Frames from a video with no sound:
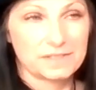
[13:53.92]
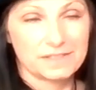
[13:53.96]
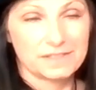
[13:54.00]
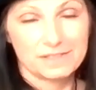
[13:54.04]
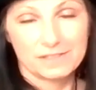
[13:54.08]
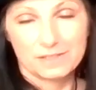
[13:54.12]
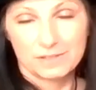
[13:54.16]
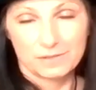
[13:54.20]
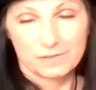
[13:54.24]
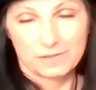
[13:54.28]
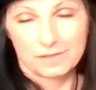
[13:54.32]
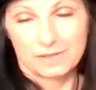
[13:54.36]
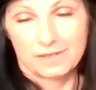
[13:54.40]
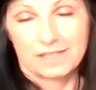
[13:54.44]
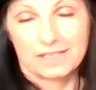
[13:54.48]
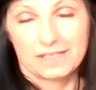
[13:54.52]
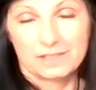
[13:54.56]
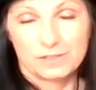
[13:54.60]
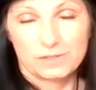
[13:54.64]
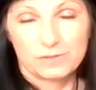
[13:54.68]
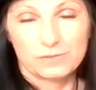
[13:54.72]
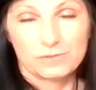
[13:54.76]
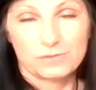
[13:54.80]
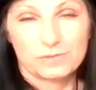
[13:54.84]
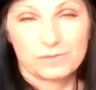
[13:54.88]
So that they
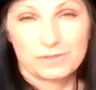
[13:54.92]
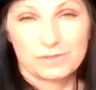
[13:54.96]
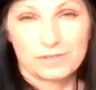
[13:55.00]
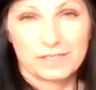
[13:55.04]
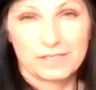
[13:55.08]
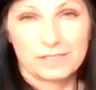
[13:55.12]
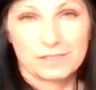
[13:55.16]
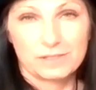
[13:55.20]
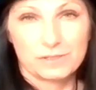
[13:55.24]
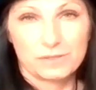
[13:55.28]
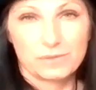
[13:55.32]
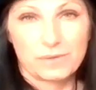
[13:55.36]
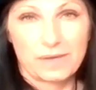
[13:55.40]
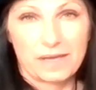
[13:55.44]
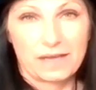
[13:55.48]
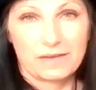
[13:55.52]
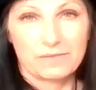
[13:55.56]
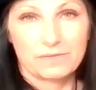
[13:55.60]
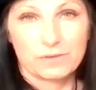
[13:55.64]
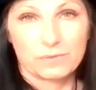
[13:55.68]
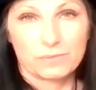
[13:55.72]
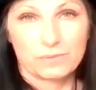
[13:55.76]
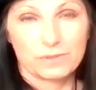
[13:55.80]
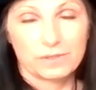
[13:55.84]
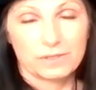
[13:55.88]
do
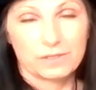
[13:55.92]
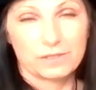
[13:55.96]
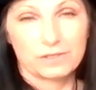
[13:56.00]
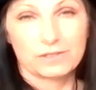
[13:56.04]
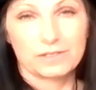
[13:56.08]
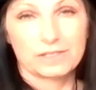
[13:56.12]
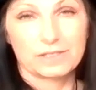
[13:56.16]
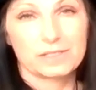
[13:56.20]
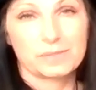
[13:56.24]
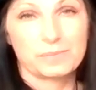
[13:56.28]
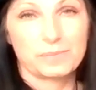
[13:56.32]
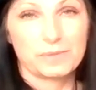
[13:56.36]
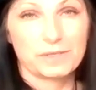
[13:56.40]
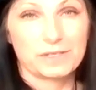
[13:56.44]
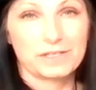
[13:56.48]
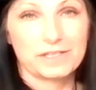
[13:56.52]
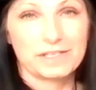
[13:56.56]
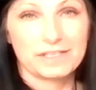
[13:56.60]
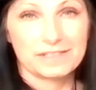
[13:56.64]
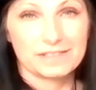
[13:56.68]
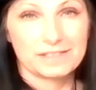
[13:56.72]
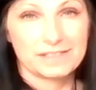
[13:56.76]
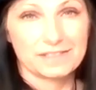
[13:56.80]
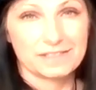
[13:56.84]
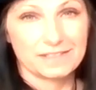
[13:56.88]
have a really good
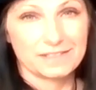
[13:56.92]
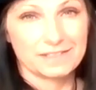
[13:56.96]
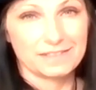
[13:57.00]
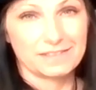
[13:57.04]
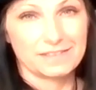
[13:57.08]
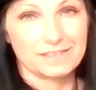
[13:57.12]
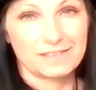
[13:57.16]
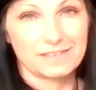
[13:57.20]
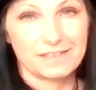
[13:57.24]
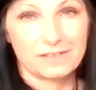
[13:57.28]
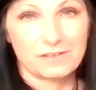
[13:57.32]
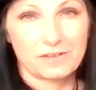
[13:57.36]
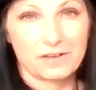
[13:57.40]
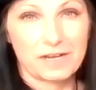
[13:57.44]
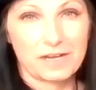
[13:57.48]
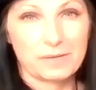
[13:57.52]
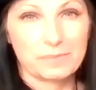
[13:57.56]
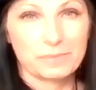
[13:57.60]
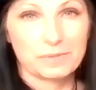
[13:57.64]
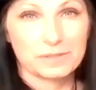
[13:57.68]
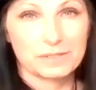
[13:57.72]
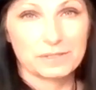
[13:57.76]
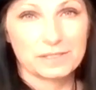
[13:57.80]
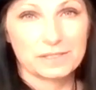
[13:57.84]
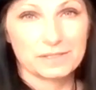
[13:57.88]
experience and are
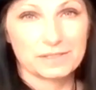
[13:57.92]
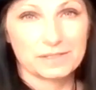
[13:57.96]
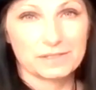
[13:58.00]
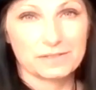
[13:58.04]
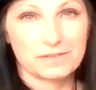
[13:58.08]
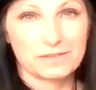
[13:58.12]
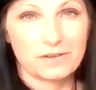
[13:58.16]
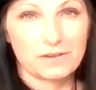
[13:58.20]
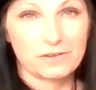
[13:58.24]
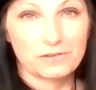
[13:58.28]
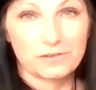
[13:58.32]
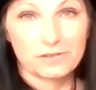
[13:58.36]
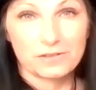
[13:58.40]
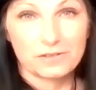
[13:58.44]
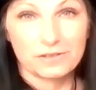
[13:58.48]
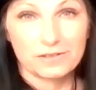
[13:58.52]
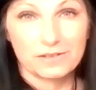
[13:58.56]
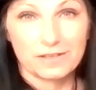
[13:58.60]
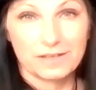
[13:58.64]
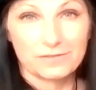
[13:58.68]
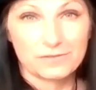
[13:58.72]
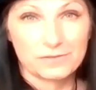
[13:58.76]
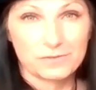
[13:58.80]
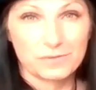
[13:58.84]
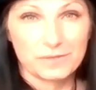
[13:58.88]
able to honor their
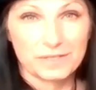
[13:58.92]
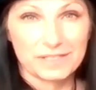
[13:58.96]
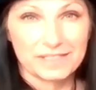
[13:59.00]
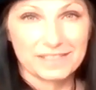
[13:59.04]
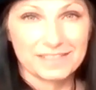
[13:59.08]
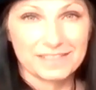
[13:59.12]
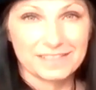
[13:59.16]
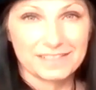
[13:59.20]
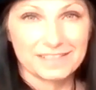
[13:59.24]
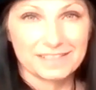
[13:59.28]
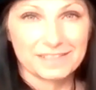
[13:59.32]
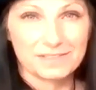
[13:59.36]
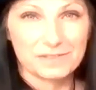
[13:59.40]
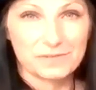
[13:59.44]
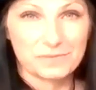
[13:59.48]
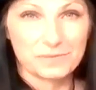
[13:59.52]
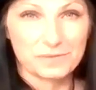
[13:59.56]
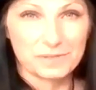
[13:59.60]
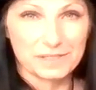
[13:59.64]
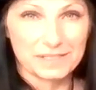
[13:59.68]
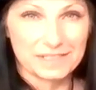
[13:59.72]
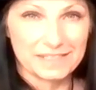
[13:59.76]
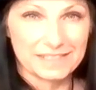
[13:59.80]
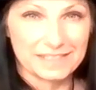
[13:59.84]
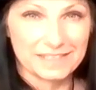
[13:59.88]
loved one in a
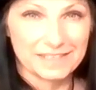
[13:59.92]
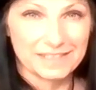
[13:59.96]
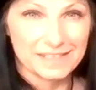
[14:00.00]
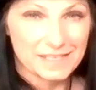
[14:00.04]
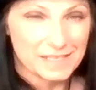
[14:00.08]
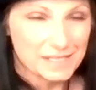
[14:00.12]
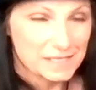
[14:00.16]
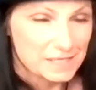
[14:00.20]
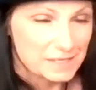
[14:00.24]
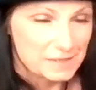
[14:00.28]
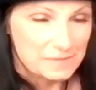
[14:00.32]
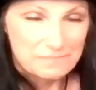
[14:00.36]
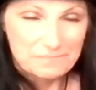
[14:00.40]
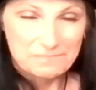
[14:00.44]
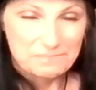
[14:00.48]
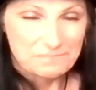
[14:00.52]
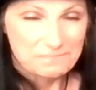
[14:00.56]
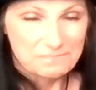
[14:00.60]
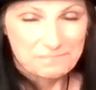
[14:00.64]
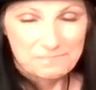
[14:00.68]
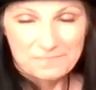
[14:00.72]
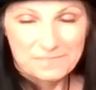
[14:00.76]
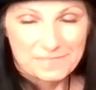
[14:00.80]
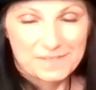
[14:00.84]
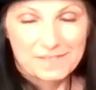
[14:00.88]
really
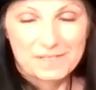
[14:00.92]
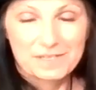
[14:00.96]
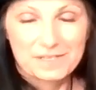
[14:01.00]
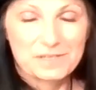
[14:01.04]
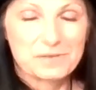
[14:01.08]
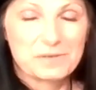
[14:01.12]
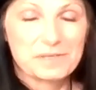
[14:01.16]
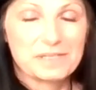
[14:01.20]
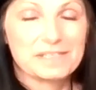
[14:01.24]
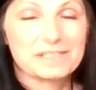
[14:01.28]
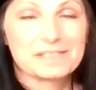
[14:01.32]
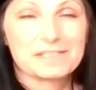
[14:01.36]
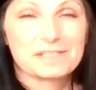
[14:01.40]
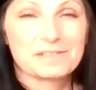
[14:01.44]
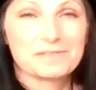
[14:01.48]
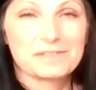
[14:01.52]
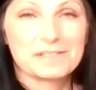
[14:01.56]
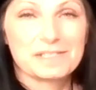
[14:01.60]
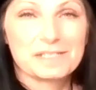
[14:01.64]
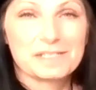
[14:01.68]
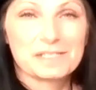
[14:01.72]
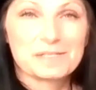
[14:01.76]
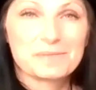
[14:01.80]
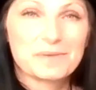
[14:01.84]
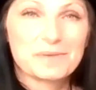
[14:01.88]
cohesive
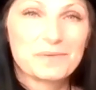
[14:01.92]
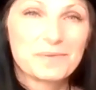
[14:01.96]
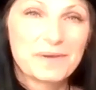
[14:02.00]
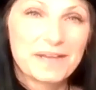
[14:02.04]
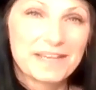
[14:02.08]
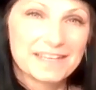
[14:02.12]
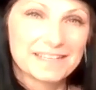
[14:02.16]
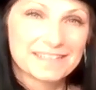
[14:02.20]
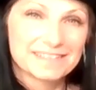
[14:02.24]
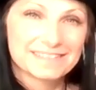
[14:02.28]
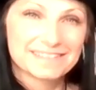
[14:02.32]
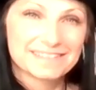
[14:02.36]
and intimate way.